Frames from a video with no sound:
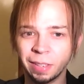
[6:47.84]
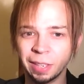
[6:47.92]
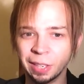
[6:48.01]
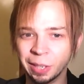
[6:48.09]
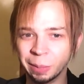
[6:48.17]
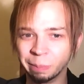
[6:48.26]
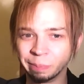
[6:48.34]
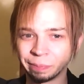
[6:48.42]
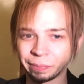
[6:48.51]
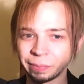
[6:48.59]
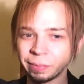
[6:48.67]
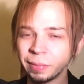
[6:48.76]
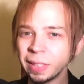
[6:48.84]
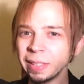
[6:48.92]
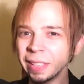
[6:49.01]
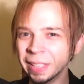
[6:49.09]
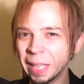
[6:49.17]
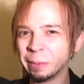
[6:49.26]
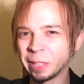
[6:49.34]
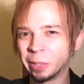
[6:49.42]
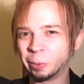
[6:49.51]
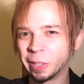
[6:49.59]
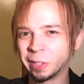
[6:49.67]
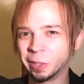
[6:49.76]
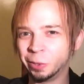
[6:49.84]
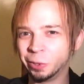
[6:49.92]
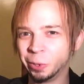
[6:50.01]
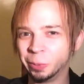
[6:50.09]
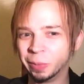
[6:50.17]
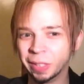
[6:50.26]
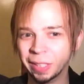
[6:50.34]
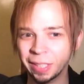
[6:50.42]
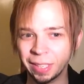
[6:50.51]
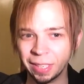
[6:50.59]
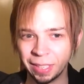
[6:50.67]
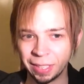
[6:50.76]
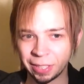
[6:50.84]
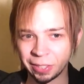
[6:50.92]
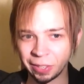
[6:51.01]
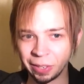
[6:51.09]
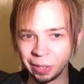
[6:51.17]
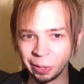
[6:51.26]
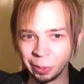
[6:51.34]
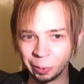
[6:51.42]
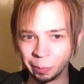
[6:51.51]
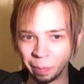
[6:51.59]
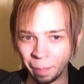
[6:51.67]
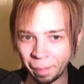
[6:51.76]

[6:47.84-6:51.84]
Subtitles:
And that was at a wrestling show. So,